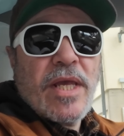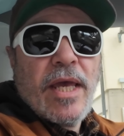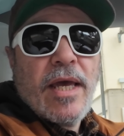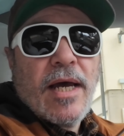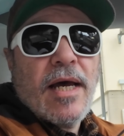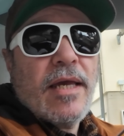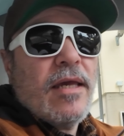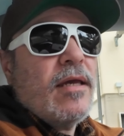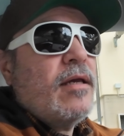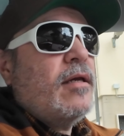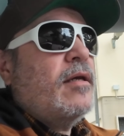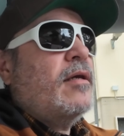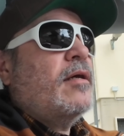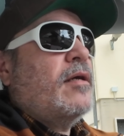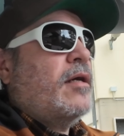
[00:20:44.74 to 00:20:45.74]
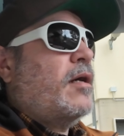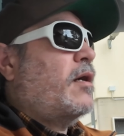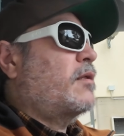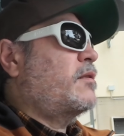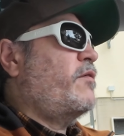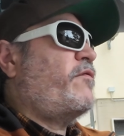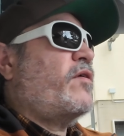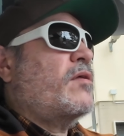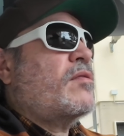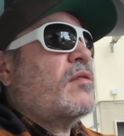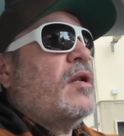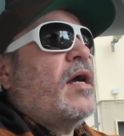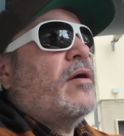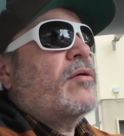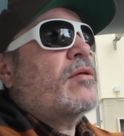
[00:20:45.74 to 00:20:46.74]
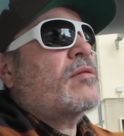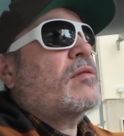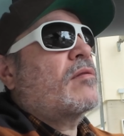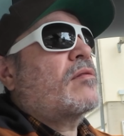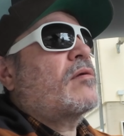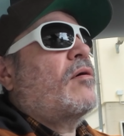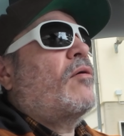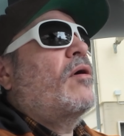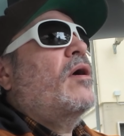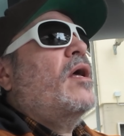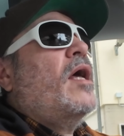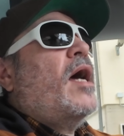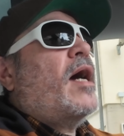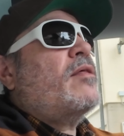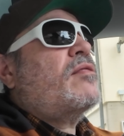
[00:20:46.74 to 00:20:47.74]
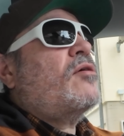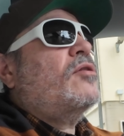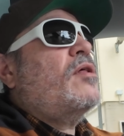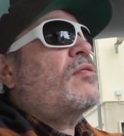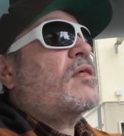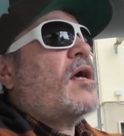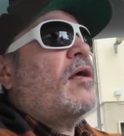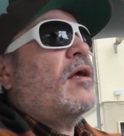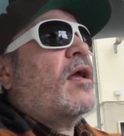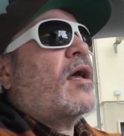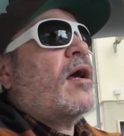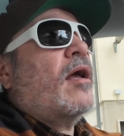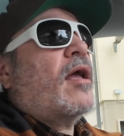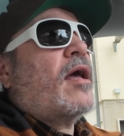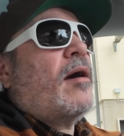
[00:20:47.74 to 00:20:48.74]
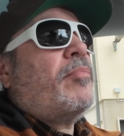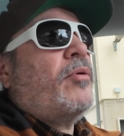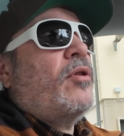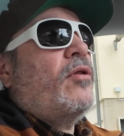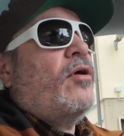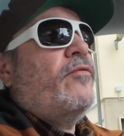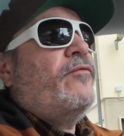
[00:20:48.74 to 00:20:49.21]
AI different scenarios. So I saw this couple